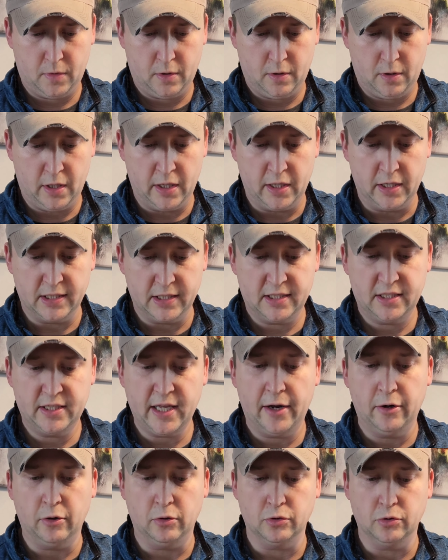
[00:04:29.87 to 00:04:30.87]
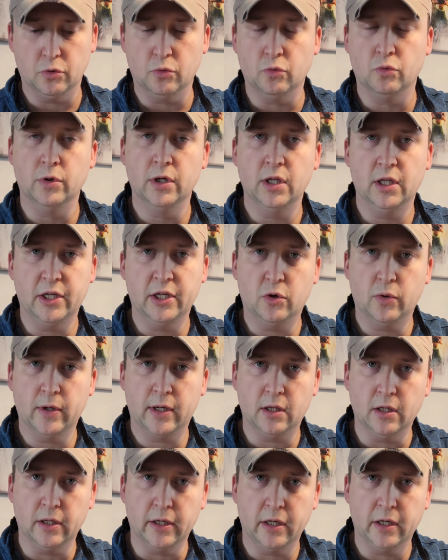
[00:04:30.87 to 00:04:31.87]
And it settles really
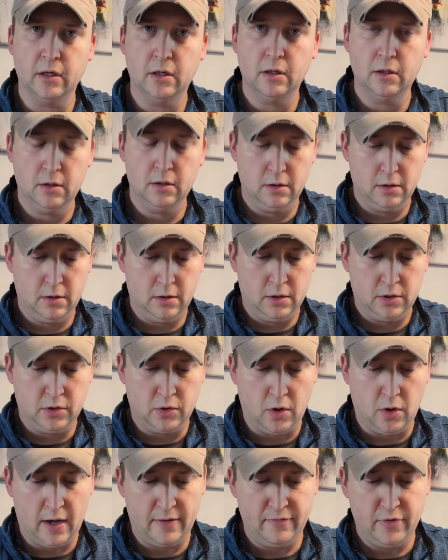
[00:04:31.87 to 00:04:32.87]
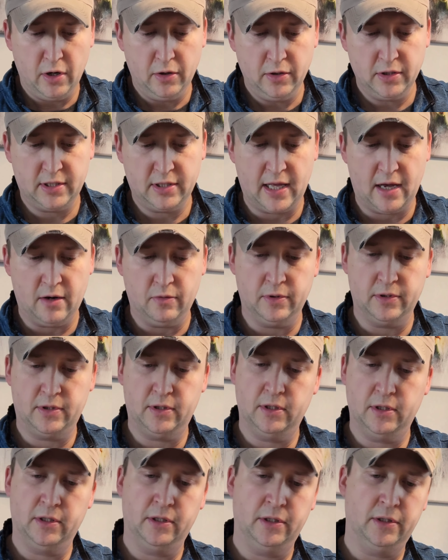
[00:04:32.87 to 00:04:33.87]
quickly. So I've noticed that with
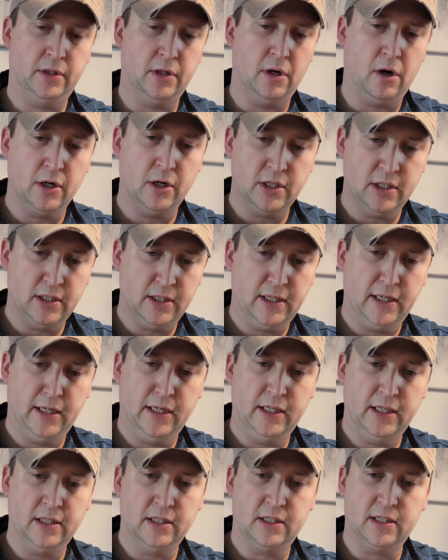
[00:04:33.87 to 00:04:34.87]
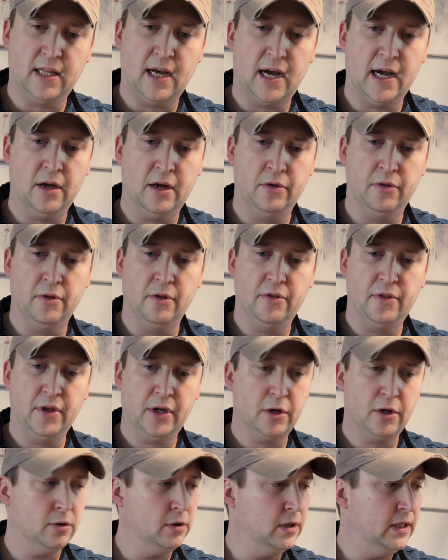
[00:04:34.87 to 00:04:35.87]
the Argentinian style, the
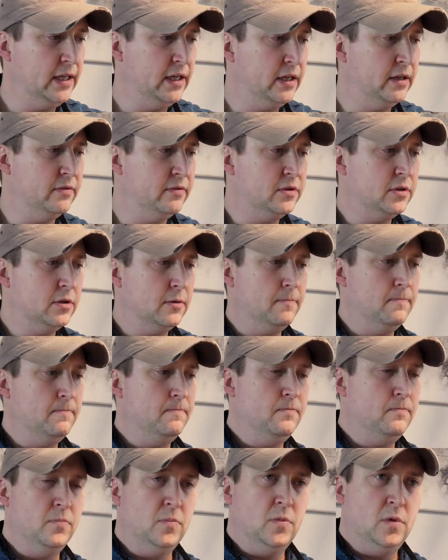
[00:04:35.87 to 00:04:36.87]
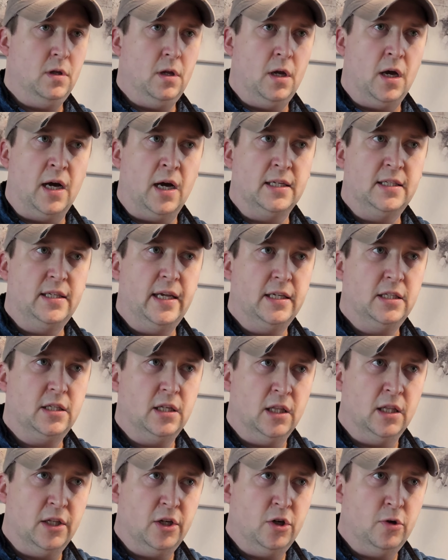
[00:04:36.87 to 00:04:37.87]
thicker leaves, it takes a
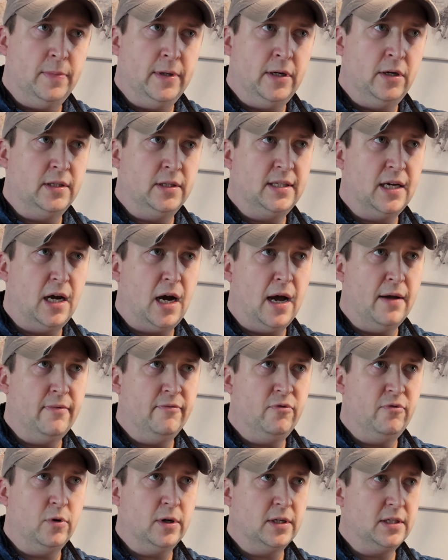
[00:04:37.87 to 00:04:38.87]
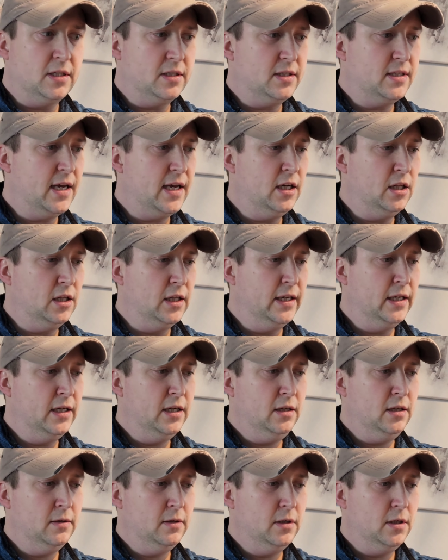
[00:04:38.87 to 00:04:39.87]
little bit of time for it to settle
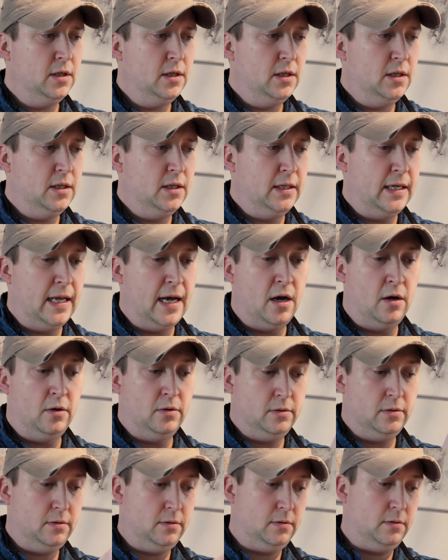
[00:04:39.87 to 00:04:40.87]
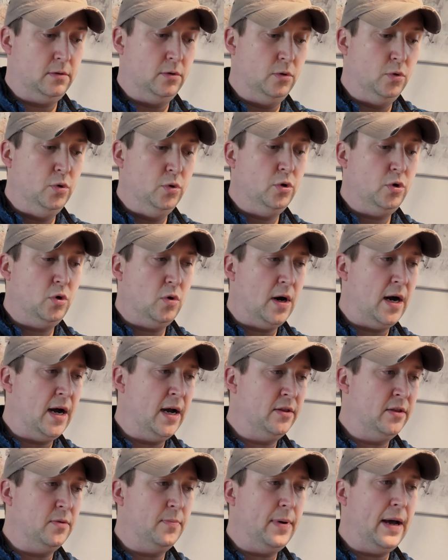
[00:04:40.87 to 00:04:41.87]
in. Now, the
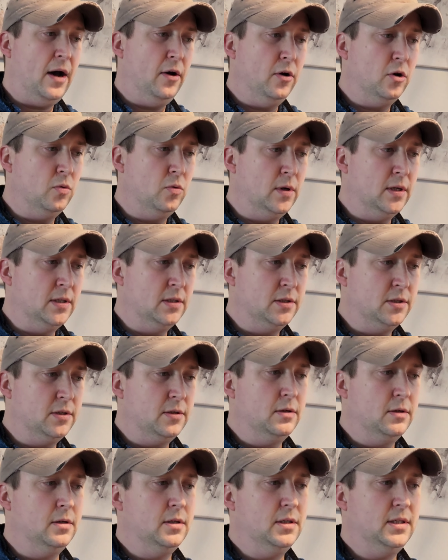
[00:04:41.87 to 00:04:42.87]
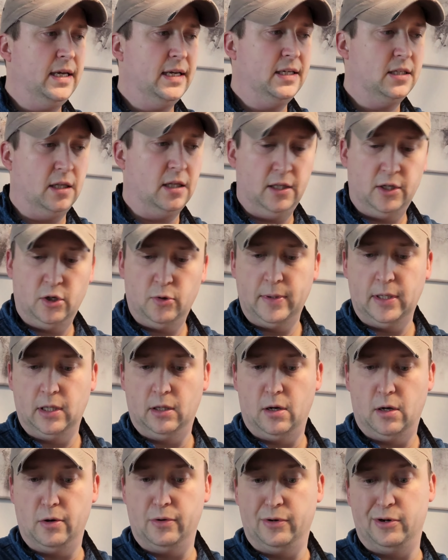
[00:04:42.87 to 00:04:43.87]
Uruguay, the powder ones, takes a little bit
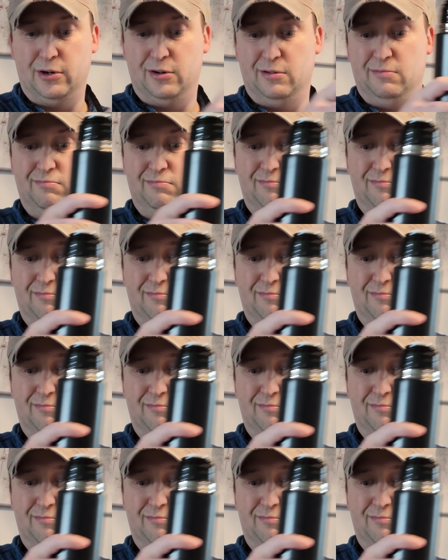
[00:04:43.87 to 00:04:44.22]
longer.